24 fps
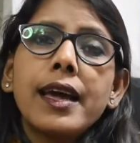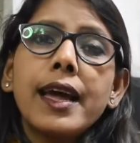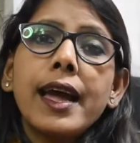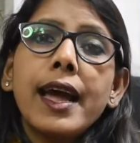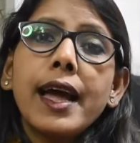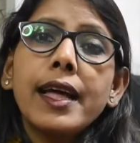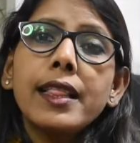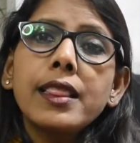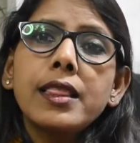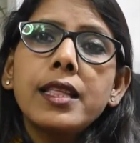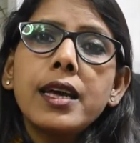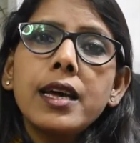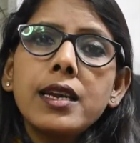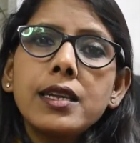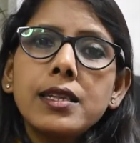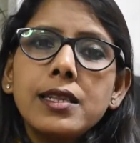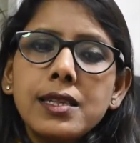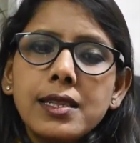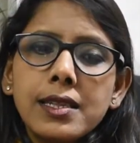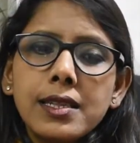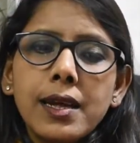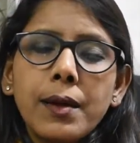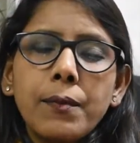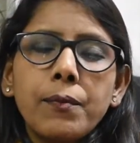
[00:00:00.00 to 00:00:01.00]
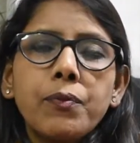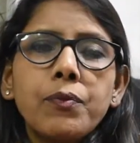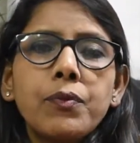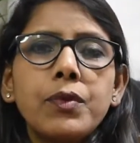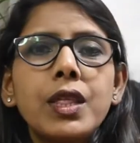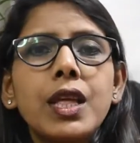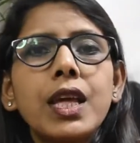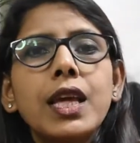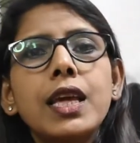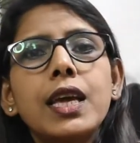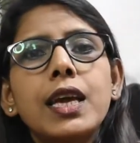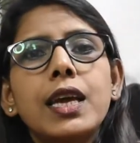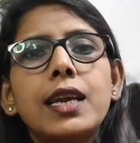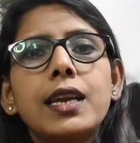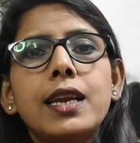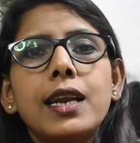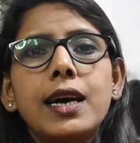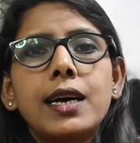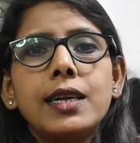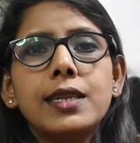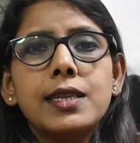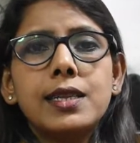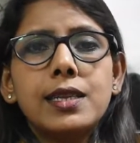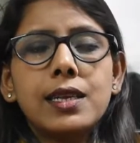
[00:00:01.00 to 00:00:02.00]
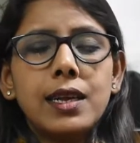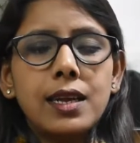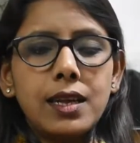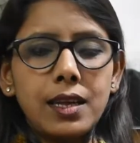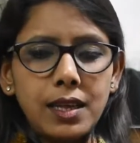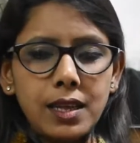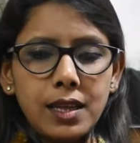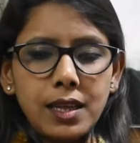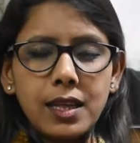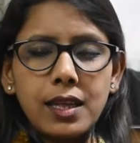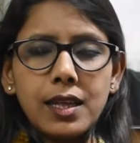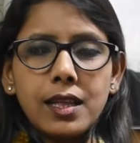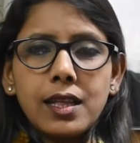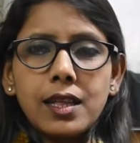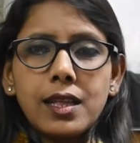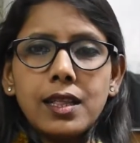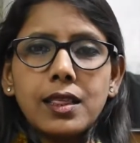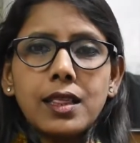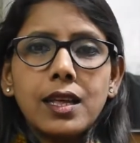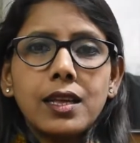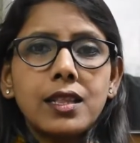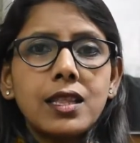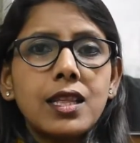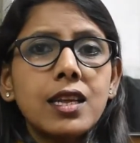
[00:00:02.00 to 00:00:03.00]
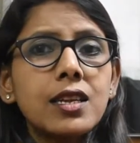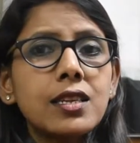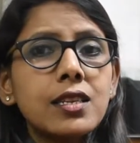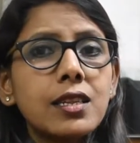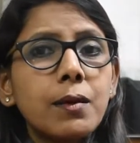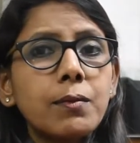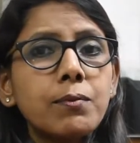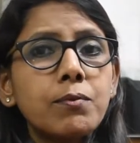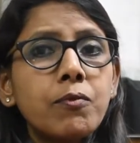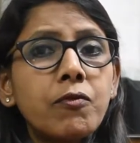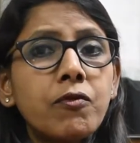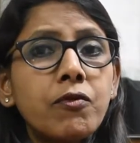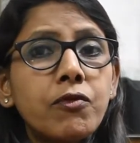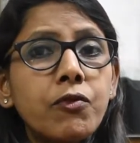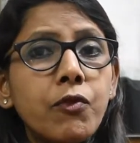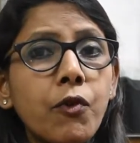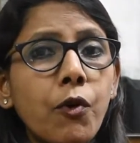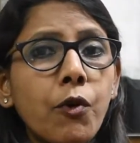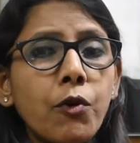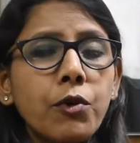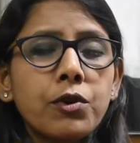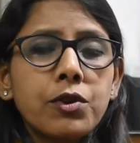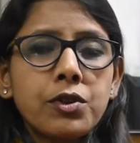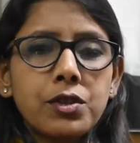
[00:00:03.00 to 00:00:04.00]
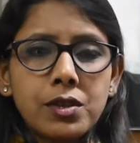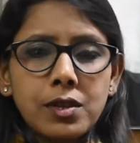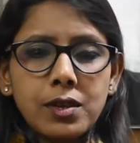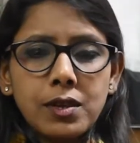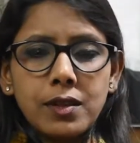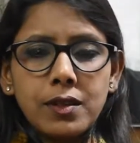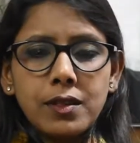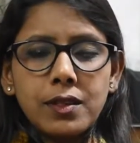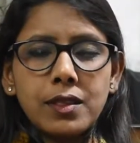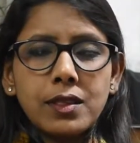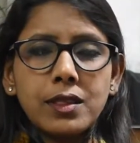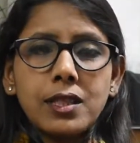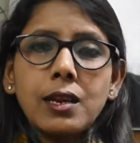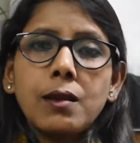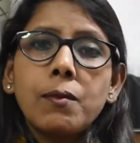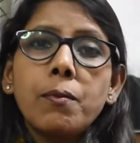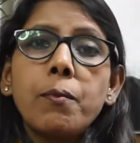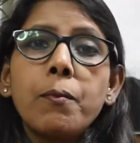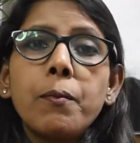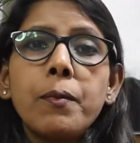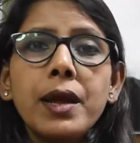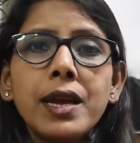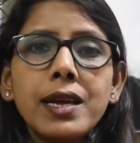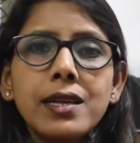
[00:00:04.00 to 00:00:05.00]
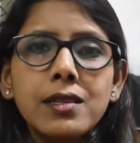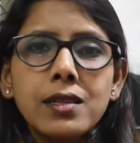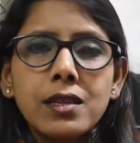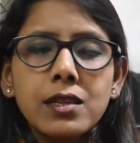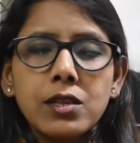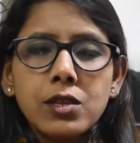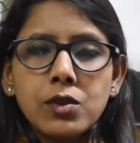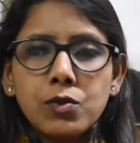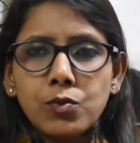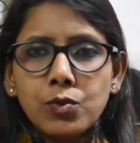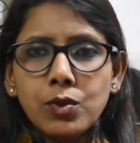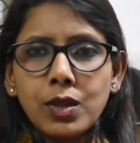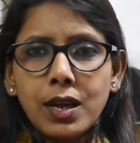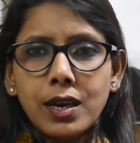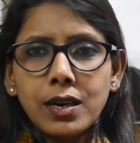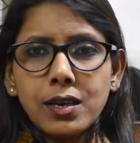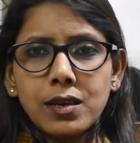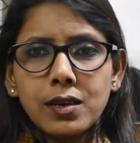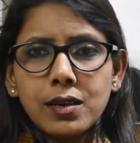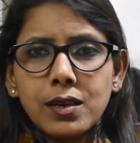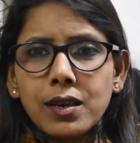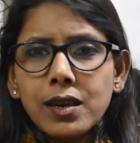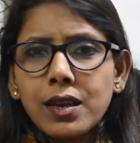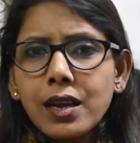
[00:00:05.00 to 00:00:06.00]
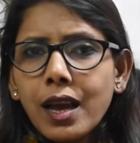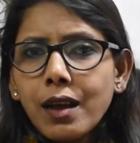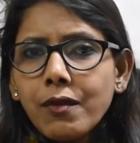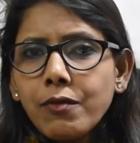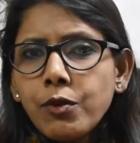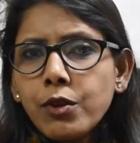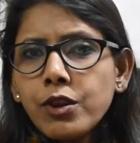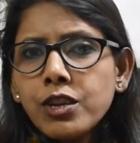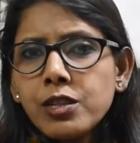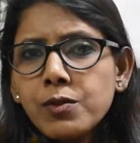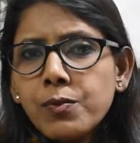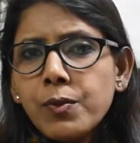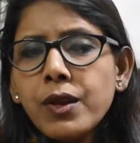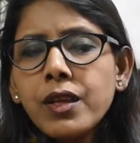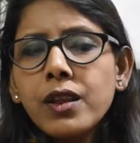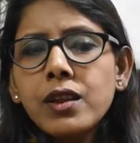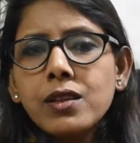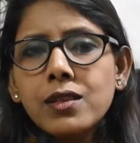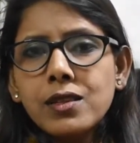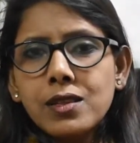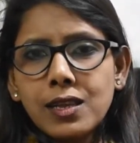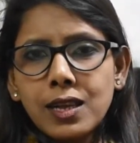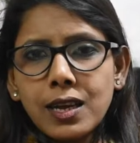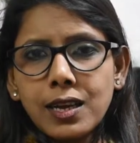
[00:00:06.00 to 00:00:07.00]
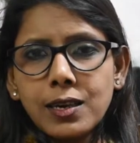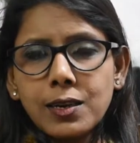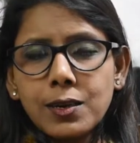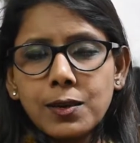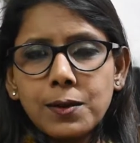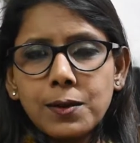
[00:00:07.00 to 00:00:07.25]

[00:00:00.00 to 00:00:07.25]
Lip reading: And there is something in us, that there is some force that makes us do that. Have you experienced that?